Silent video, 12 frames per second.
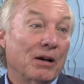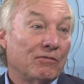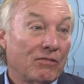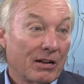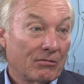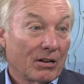
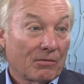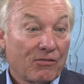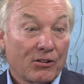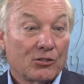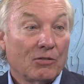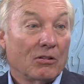Frederick.
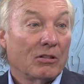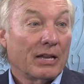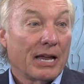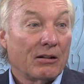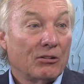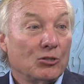First of all, the
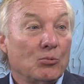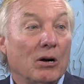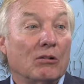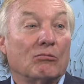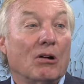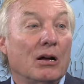county's well
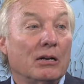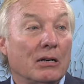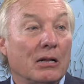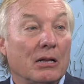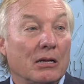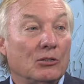run,
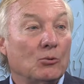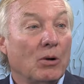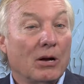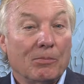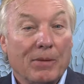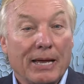it's
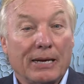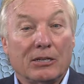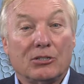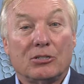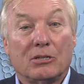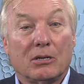well
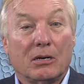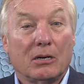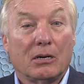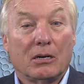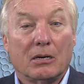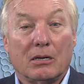managed, uh,